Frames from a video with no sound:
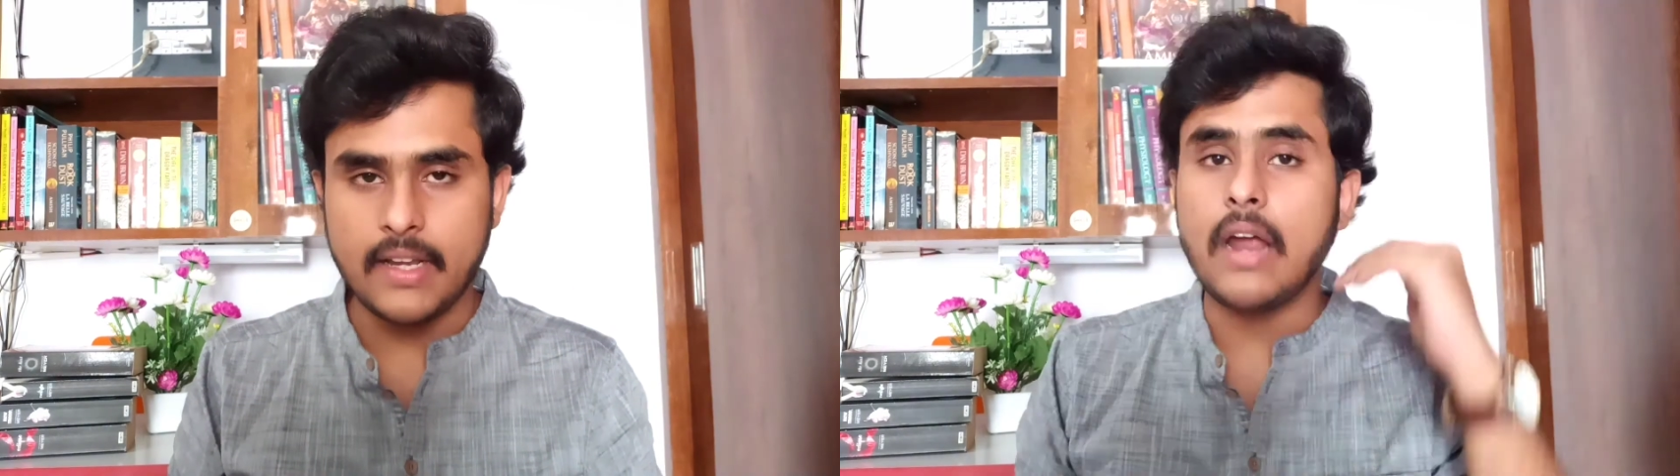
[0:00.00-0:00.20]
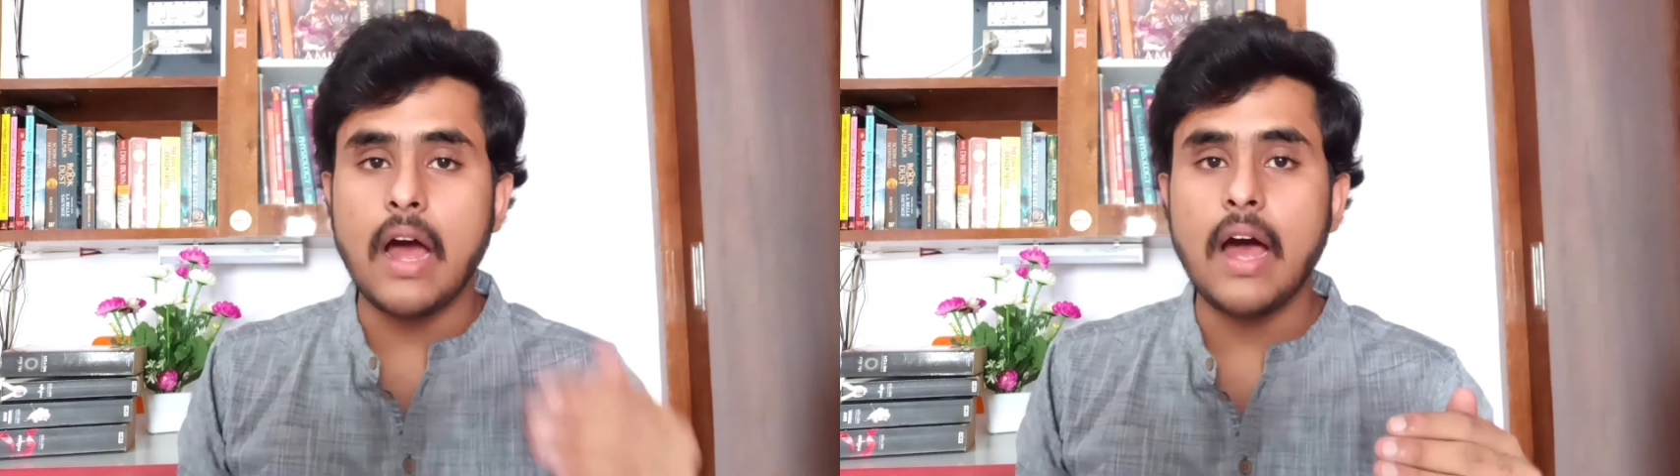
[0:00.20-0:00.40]

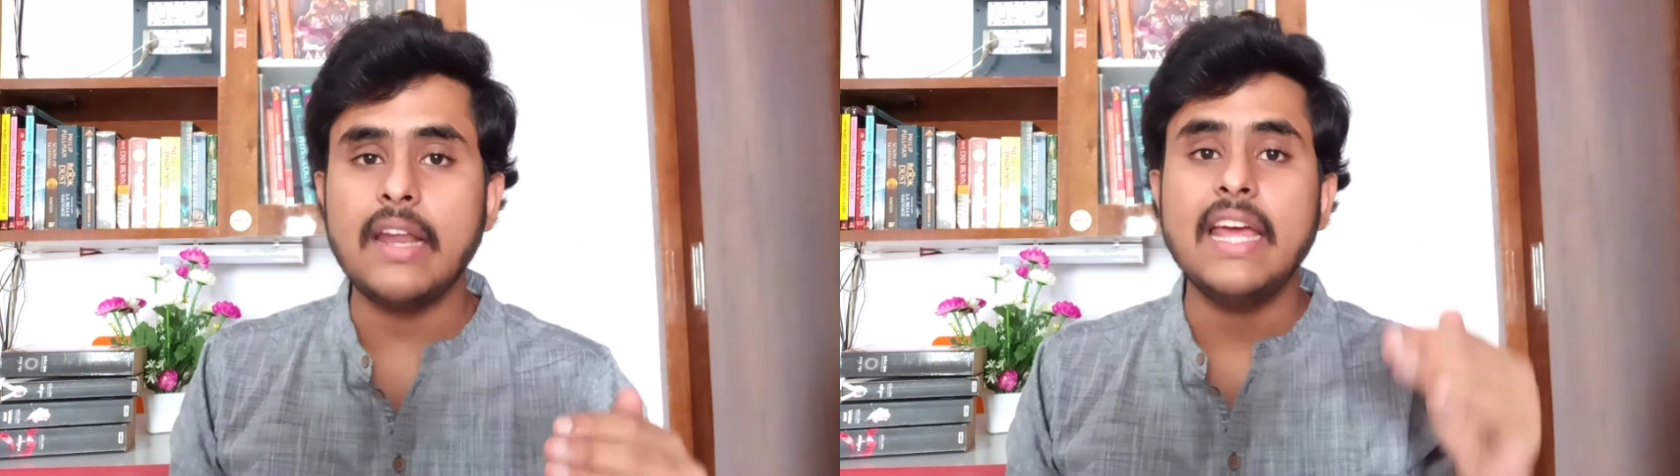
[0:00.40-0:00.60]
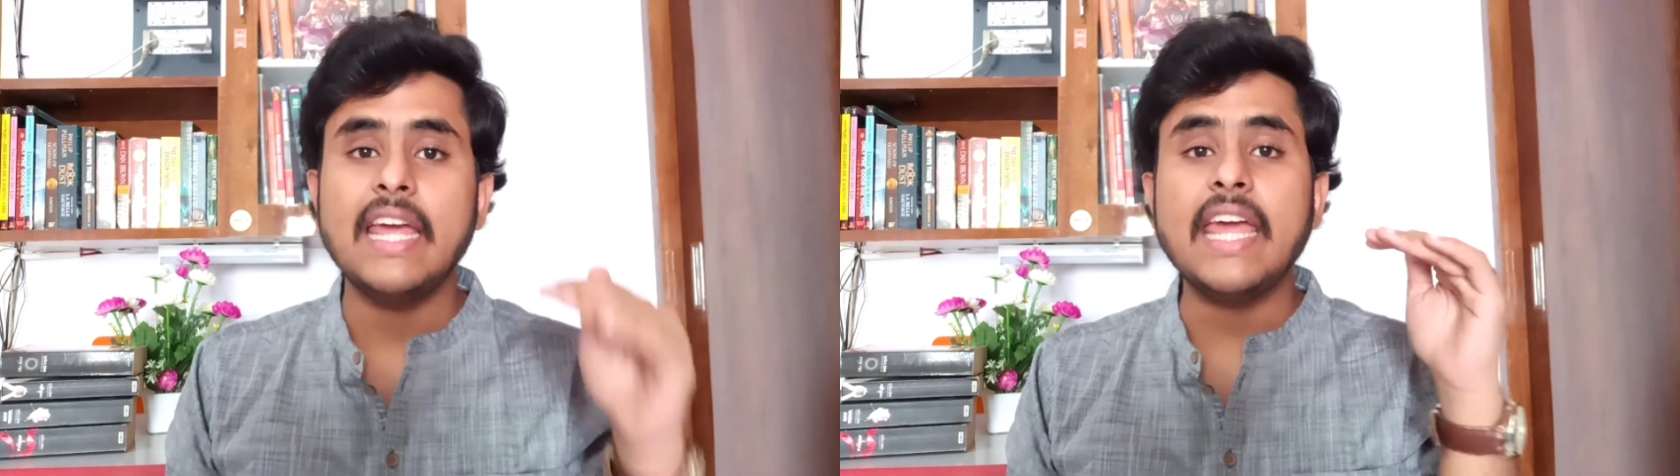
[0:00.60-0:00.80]
There
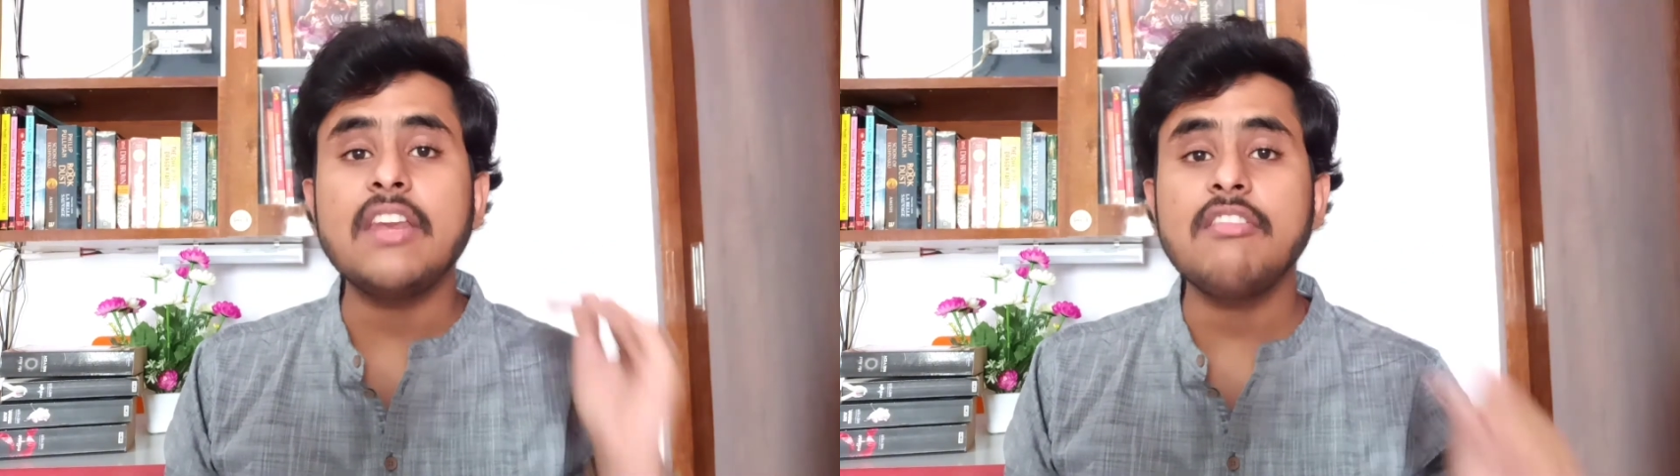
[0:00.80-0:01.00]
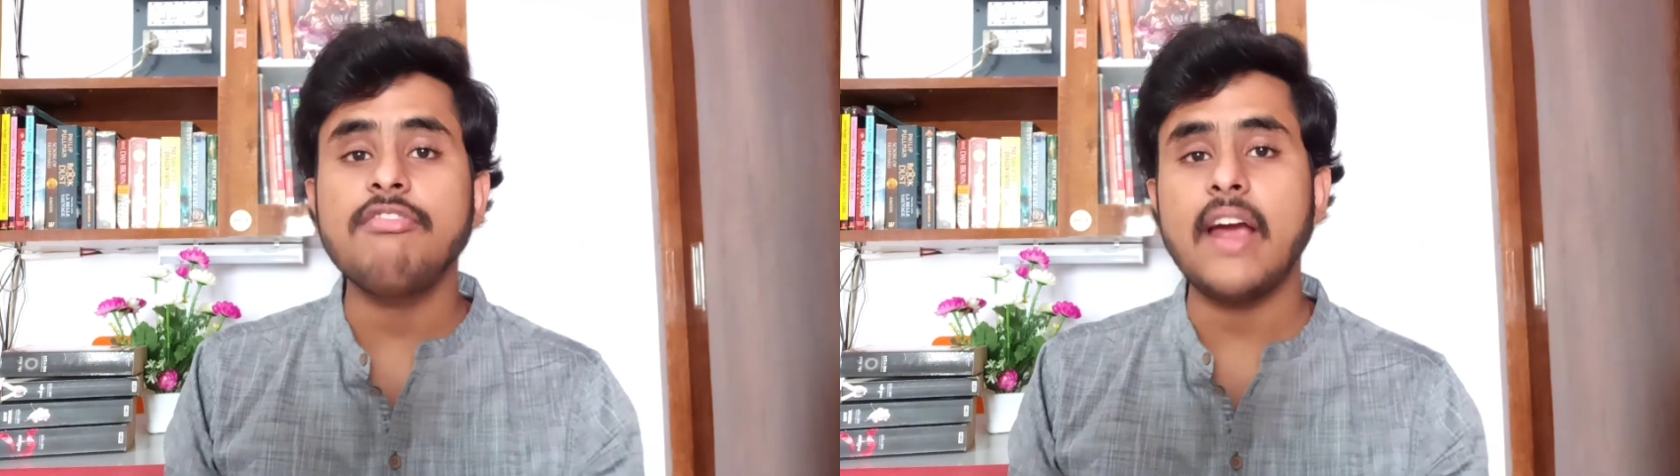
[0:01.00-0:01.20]
are
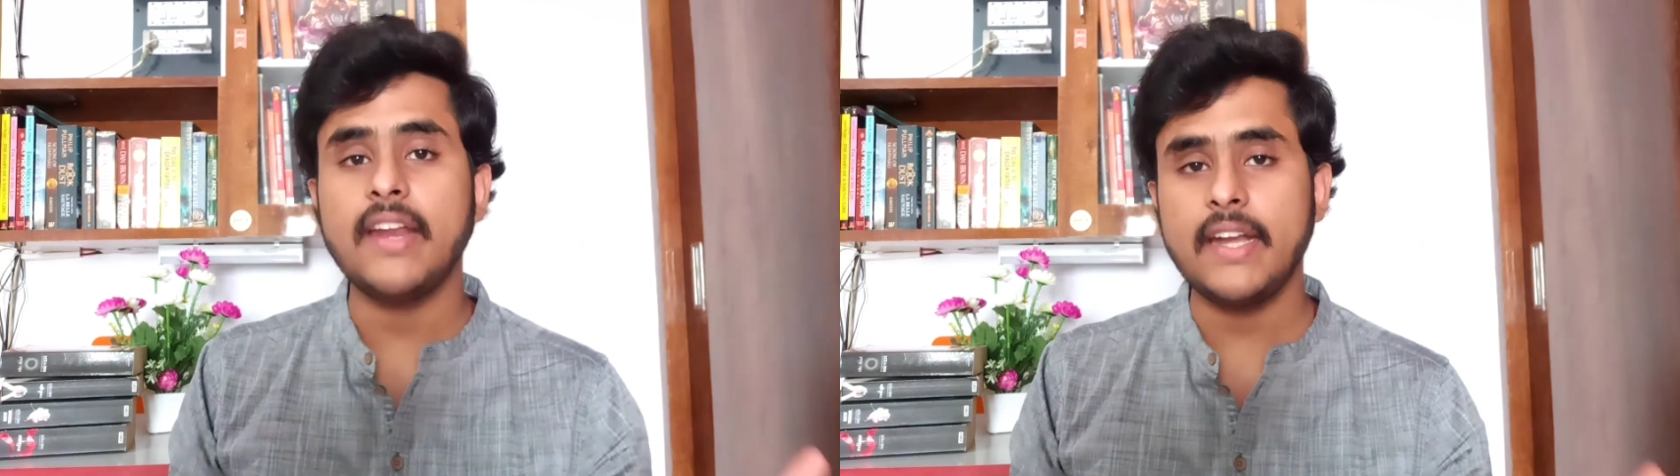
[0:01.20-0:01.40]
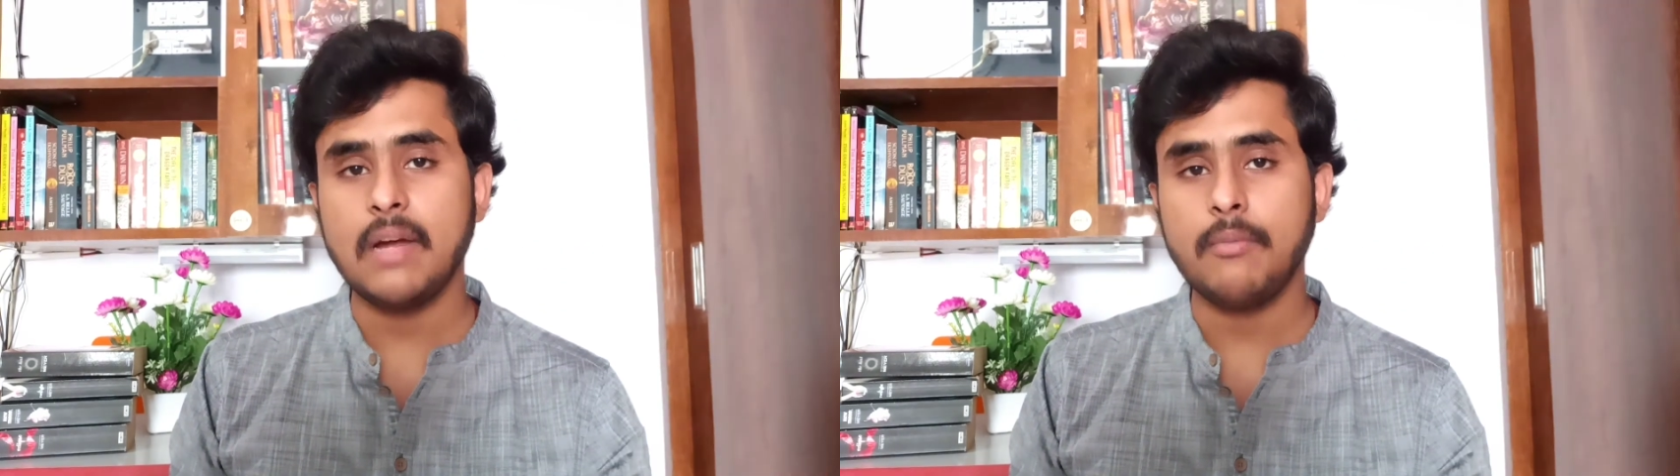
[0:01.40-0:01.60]

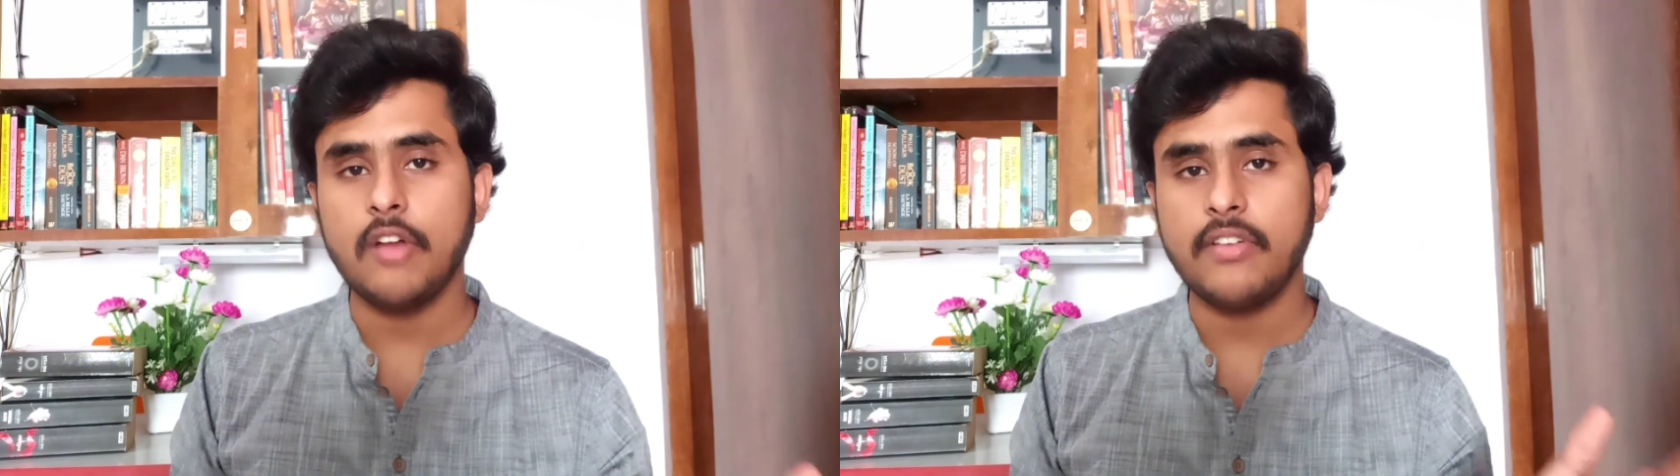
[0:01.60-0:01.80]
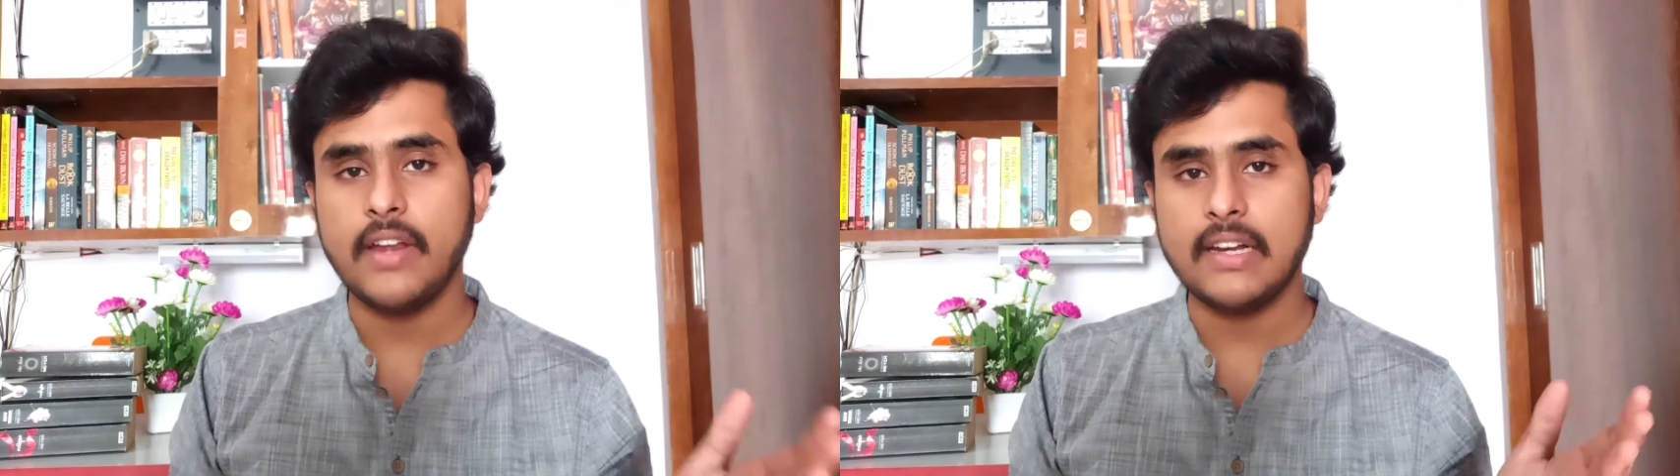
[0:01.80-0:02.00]
infinite number of great